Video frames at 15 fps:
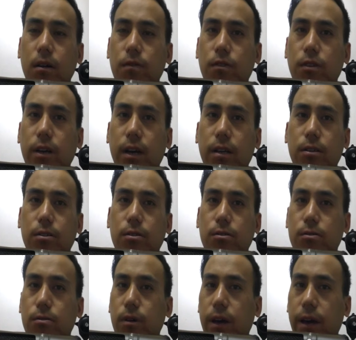For that,
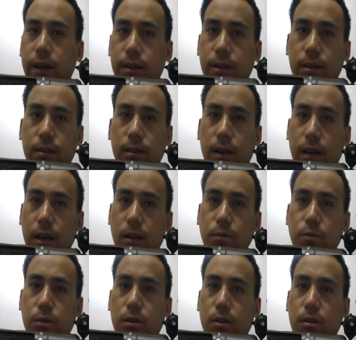you edit
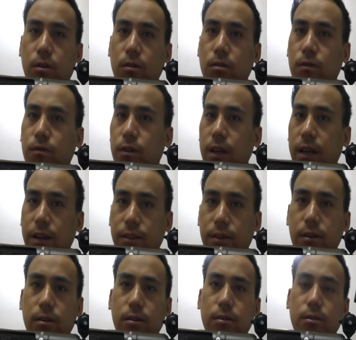helps with the tone of your
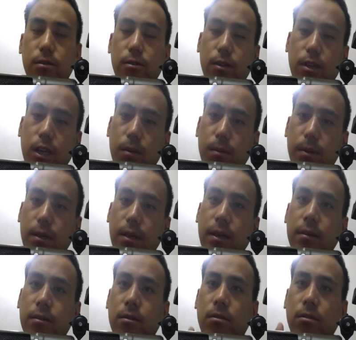letter to keep it
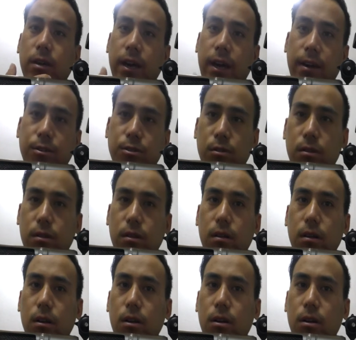casual.